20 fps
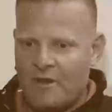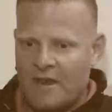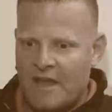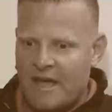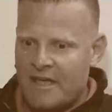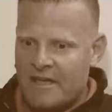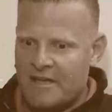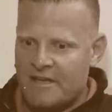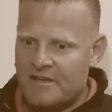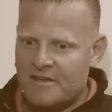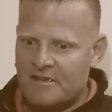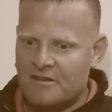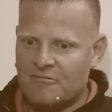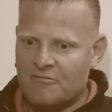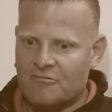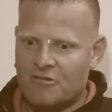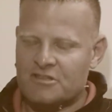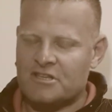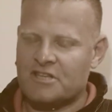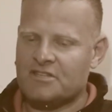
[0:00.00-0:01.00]
when
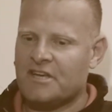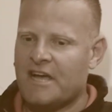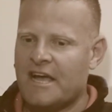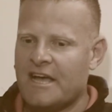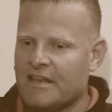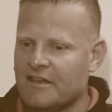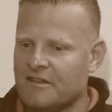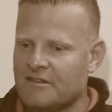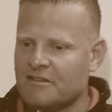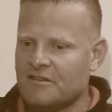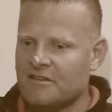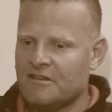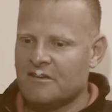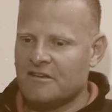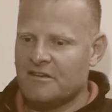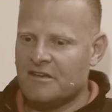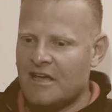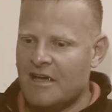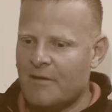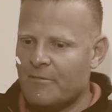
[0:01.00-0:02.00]
I was a child,
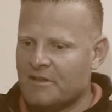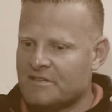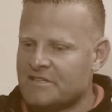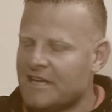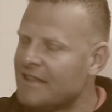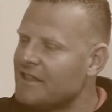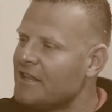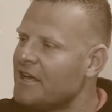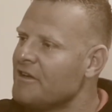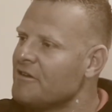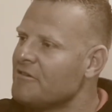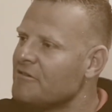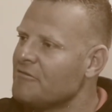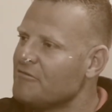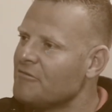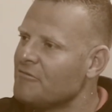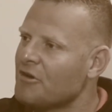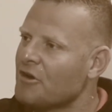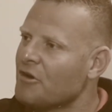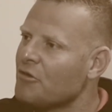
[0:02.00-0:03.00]
every Sunday
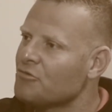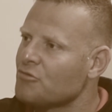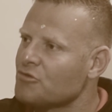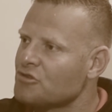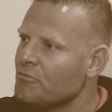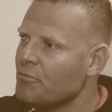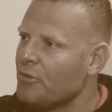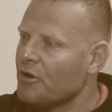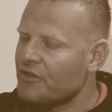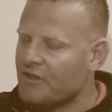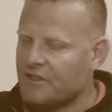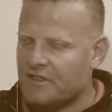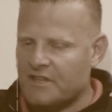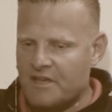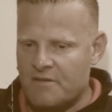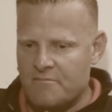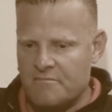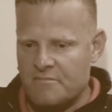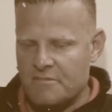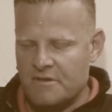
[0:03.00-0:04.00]
we go to support the
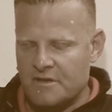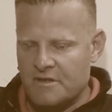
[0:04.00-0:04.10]
team,